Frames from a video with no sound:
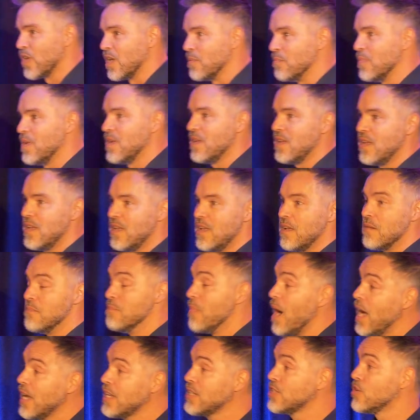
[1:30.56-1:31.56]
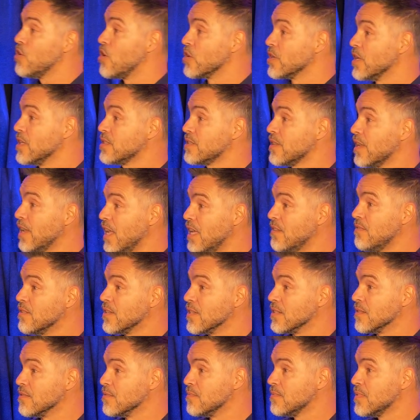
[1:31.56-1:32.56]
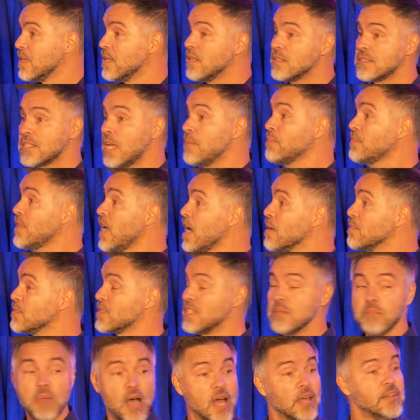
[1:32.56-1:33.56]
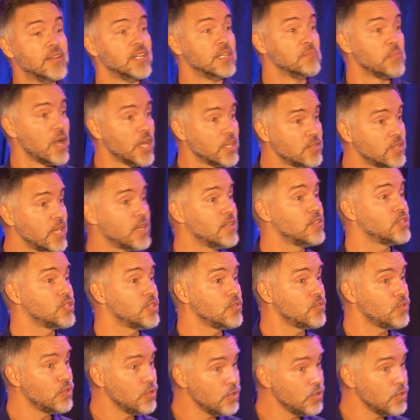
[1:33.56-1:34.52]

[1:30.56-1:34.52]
to him, "My dog is 11, sometimes demanding my attention